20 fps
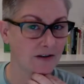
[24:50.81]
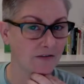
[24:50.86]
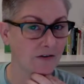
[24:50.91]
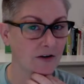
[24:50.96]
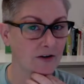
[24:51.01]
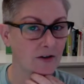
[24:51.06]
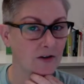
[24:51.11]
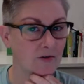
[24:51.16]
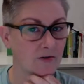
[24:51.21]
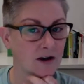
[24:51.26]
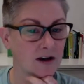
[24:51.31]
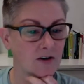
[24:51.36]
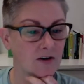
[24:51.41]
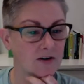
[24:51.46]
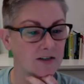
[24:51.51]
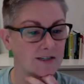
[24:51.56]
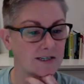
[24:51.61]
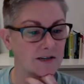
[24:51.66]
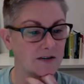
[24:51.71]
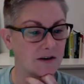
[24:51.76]
if under the
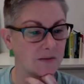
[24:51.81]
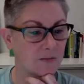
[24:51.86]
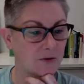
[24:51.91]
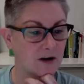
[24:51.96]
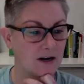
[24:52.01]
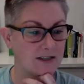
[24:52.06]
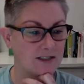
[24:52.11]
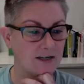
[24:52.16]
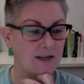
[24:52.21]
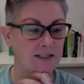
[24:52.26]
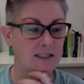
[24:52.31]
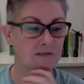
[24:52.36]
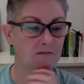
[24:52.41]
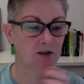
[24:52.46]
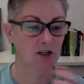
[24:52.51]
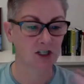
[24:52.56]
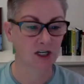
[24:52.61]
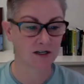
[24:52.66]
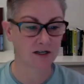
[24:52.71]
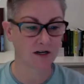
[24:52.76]
record sealing process in
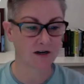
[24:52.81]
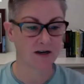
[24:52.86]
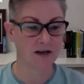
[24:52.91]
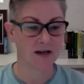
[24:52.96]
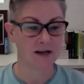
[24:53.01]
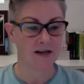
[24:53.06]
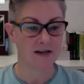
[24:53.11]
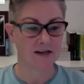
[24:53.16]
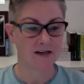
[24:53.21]
Virginia,